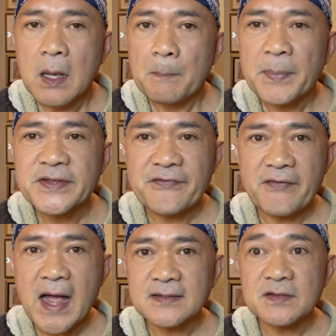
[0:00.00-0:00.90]
But the
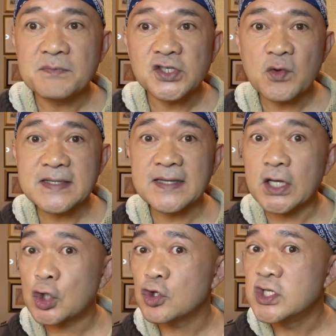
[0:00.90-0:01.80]
fact that Miss
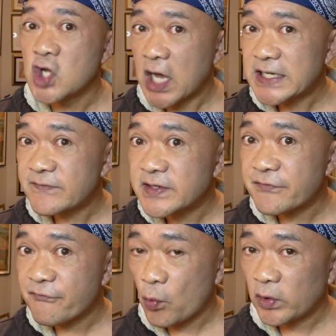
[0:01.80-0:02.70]
USA could not even
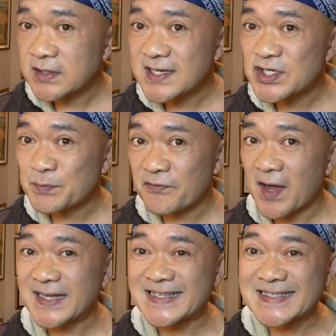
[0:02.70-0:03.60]
afford to
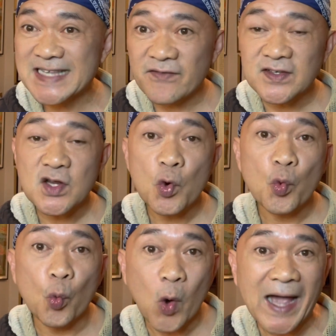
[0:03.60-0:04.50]
provide 7
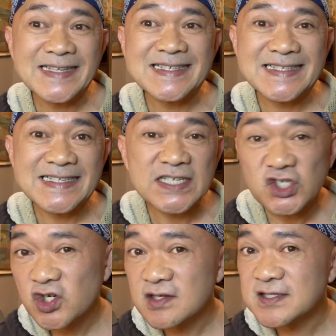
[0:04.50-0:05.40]
white t
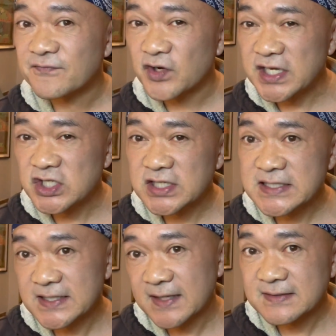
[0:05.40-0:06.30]
shirts for each
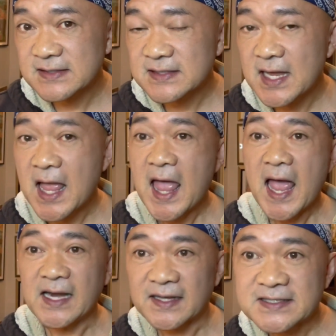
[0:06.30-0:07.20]
contestant
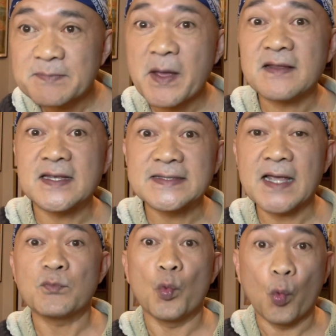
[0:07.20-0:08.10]
and expect the
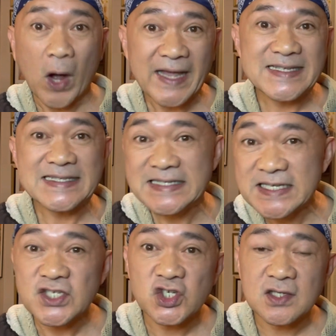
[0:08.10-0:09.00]
same white
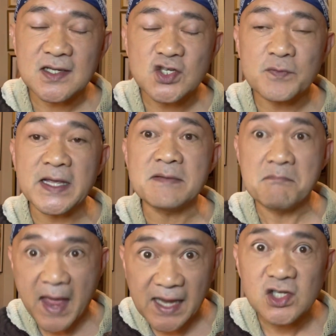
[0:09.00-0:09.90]
t shirt to be
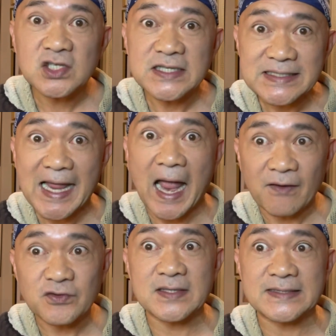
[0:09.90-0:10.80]
immaculate
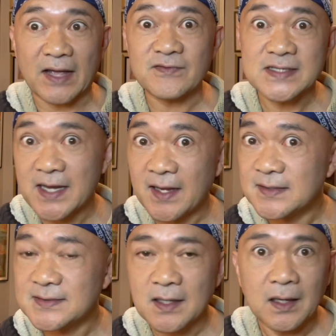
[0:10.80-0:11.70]
after 7
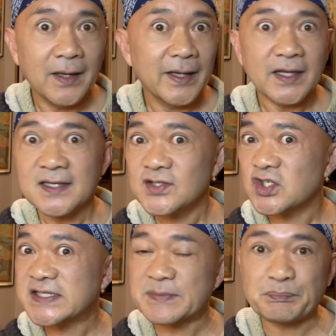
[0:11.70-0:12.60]
days is
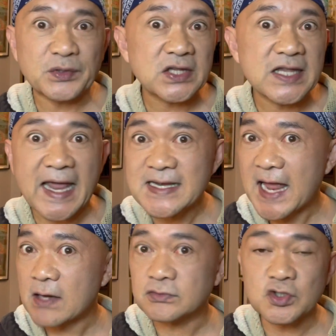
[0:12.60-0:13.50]
just plain
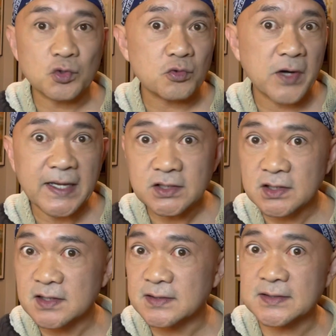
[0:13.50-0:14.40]

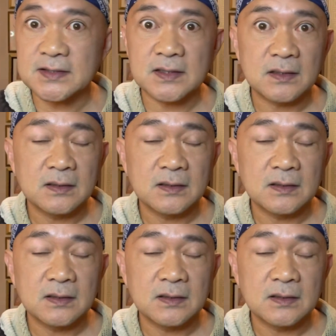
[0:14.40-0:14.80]
outrageous.